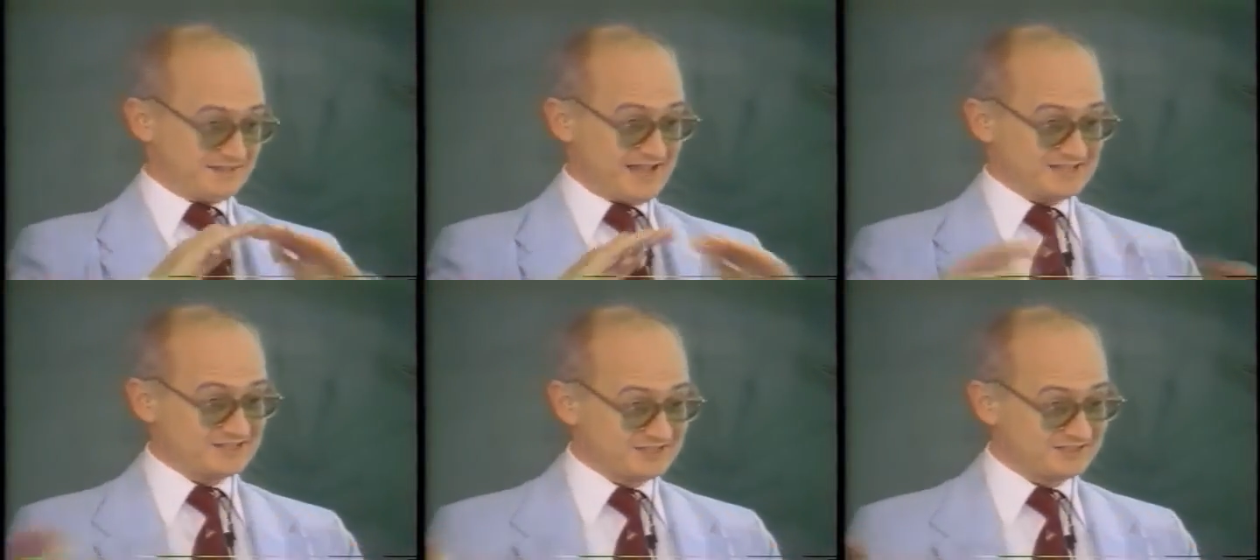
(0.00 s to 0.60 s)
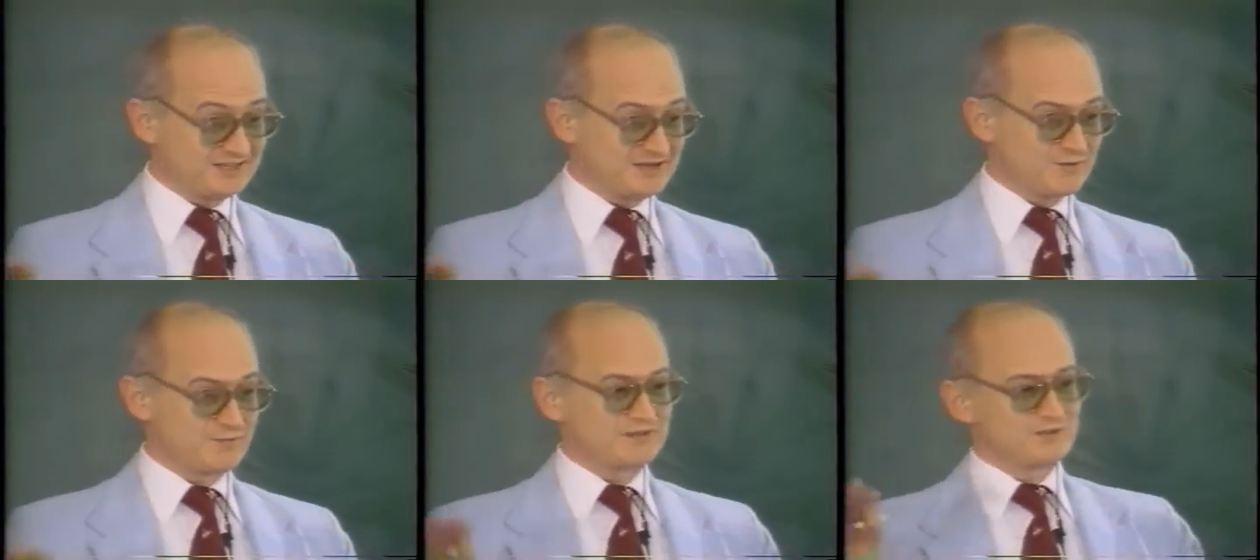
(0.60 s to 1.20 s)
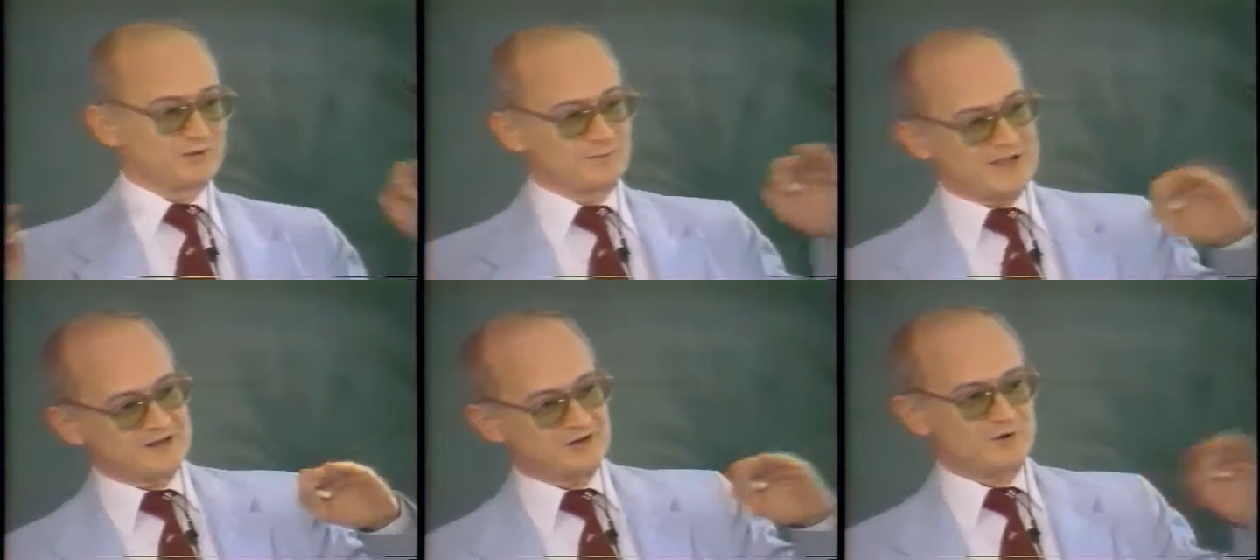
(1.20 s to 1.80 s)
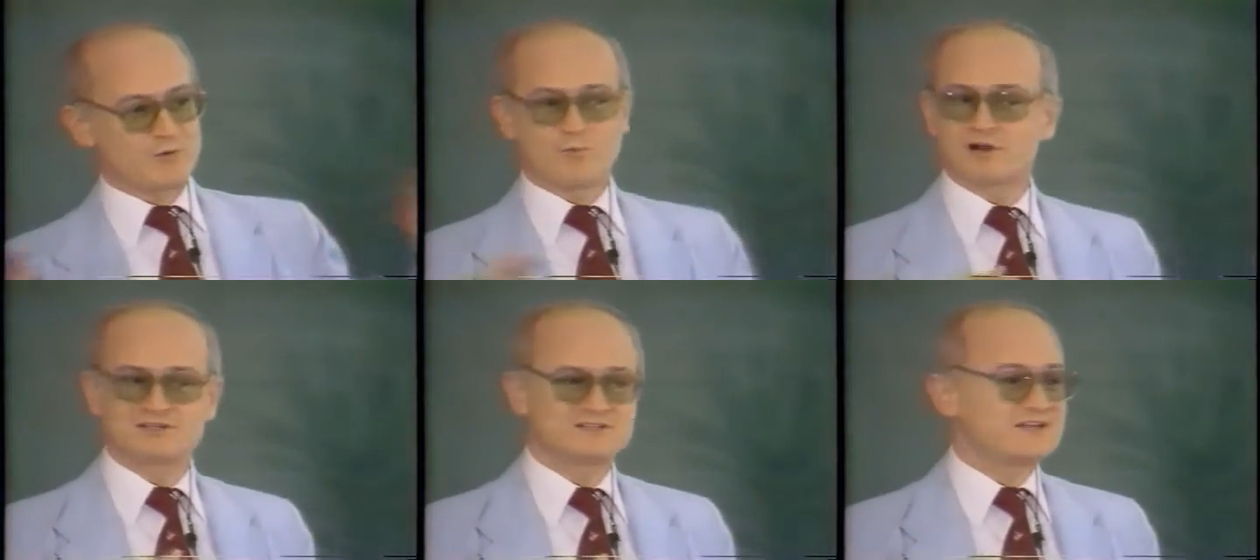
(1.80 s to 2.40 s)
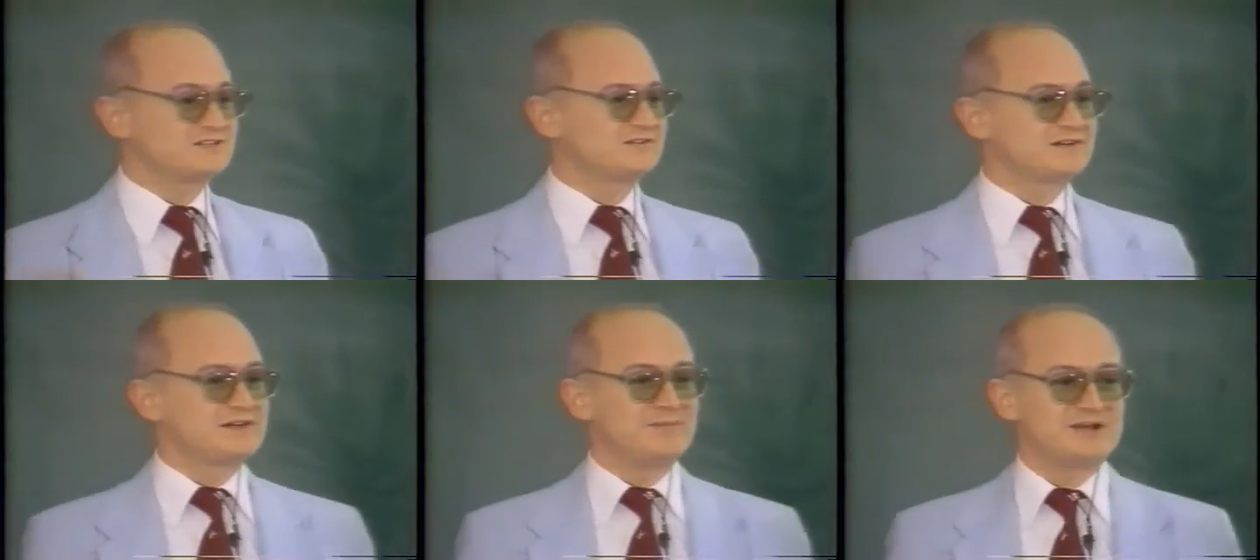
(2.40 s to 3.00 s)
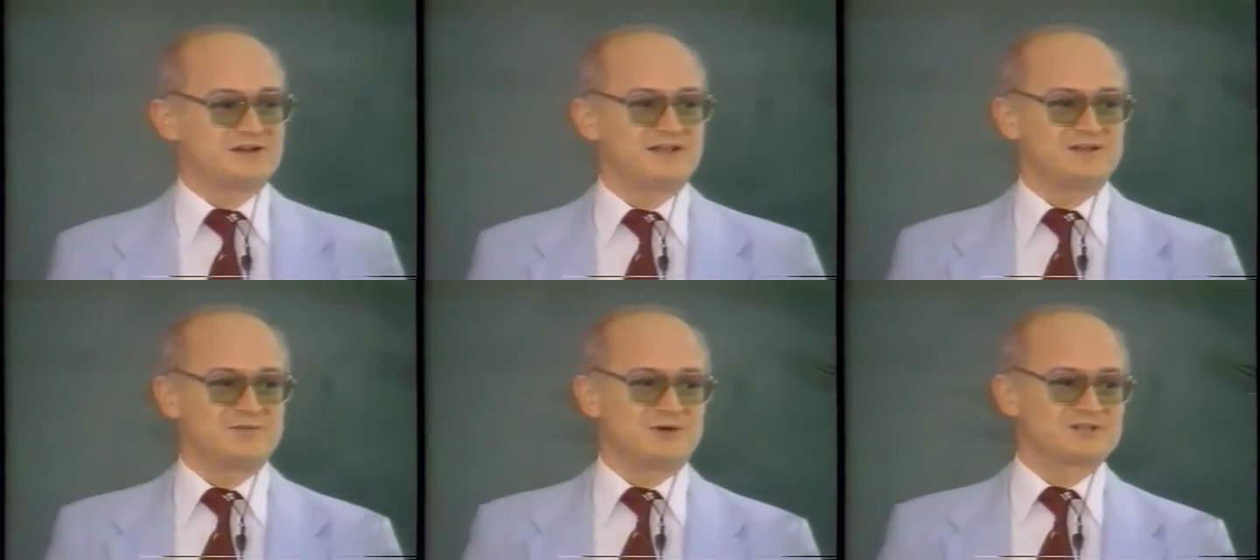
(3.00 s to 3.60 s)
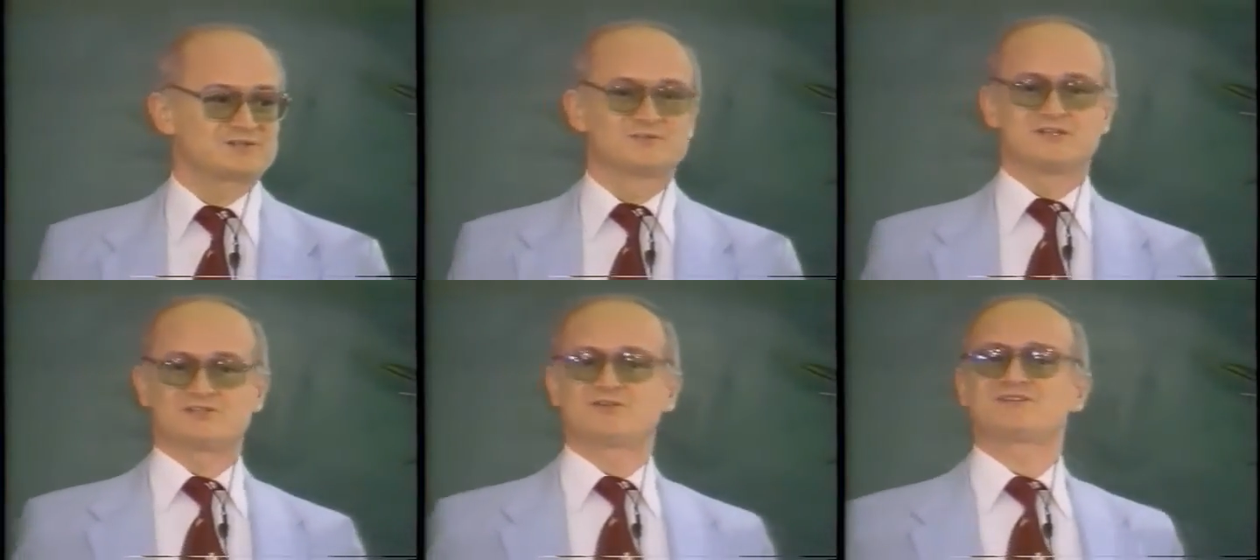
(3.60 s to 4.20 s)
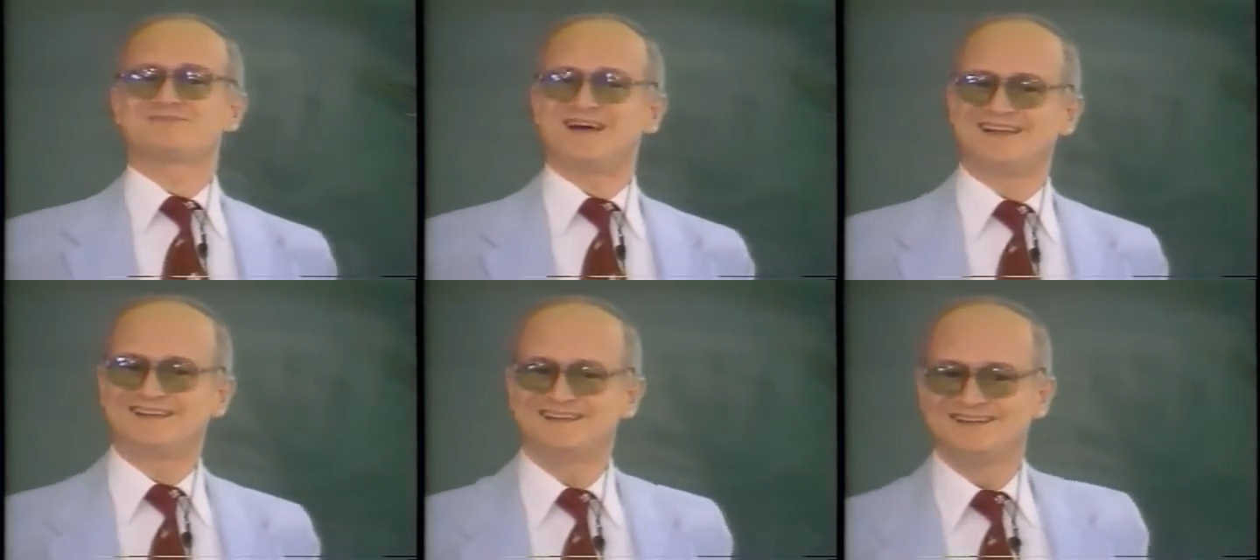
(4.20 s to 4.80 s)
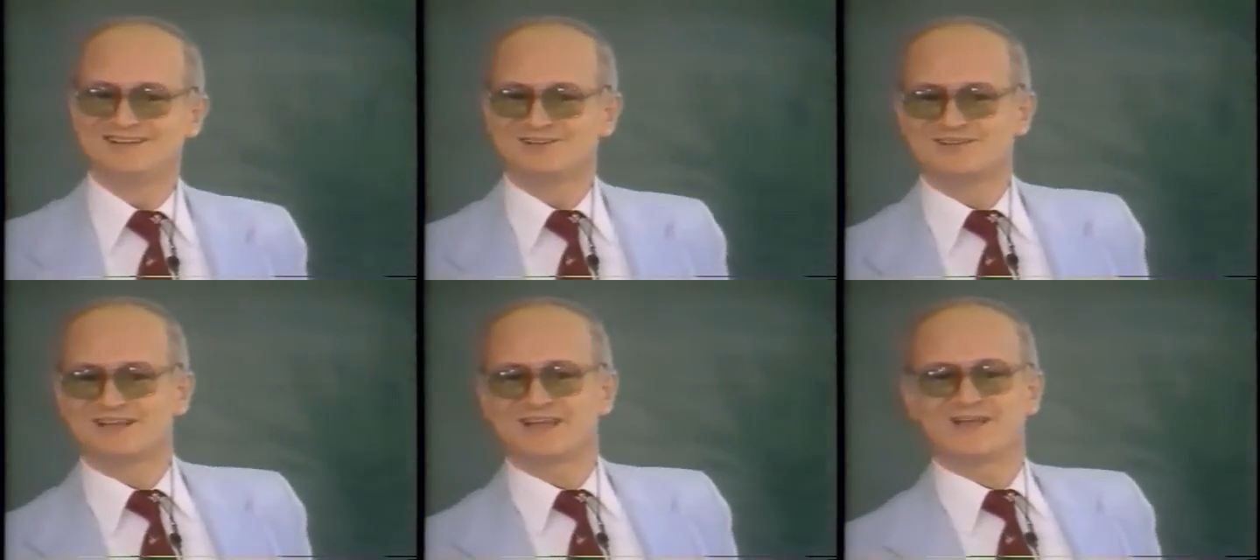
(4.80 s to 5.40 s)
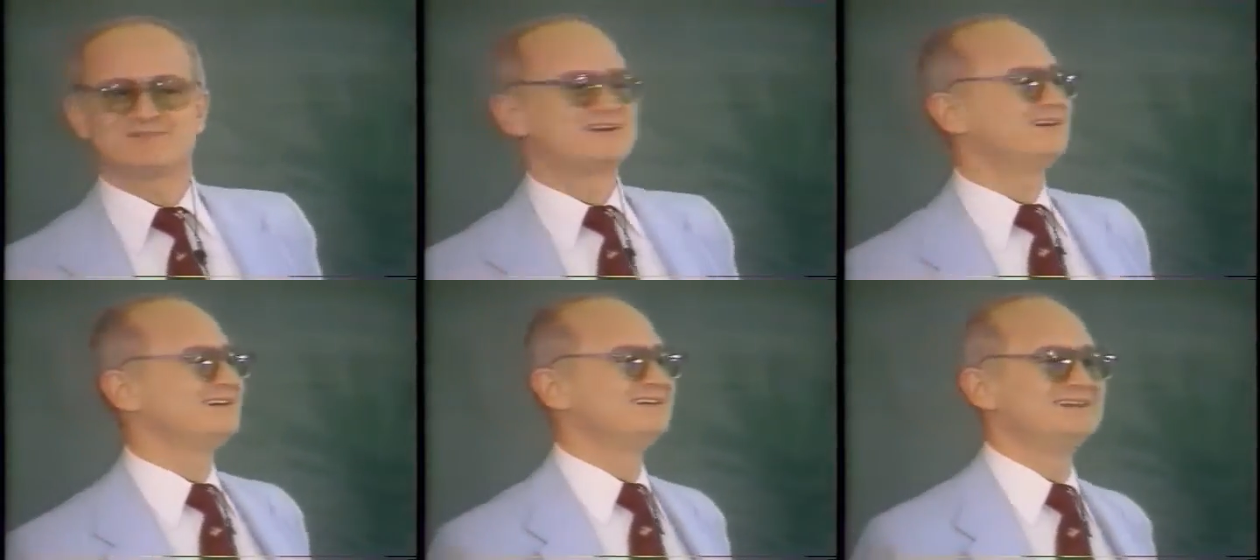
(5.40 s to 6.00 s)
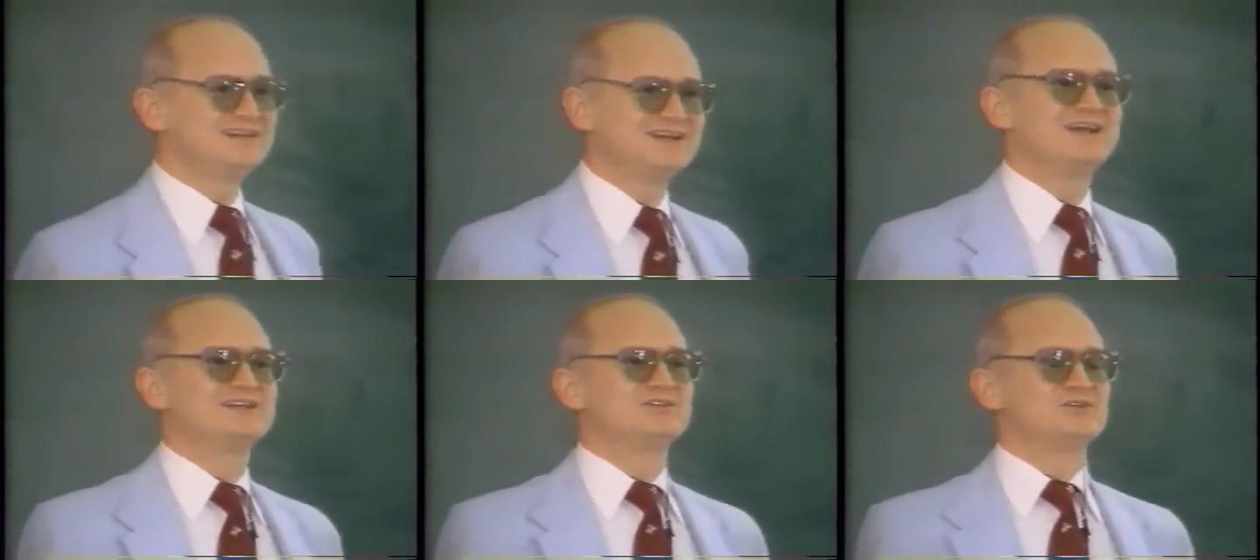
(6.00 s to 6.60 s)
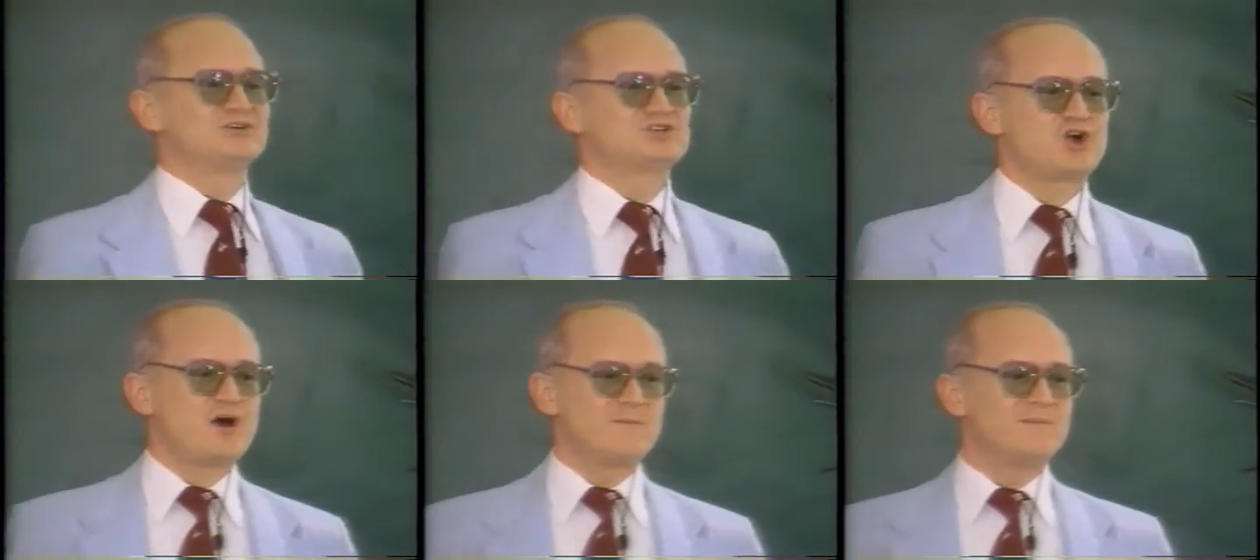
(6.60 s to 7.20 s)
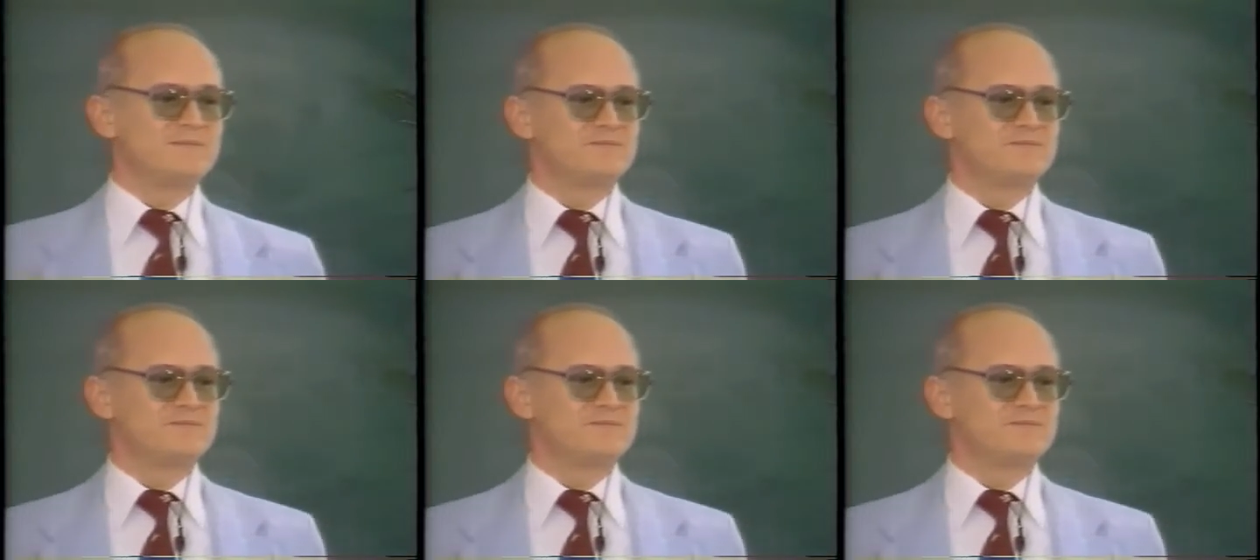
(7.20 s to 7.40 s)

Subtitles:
That's it. Whether you are better or worse doesn't really matter anymore. As soon as you're smiling to the camera and do your job.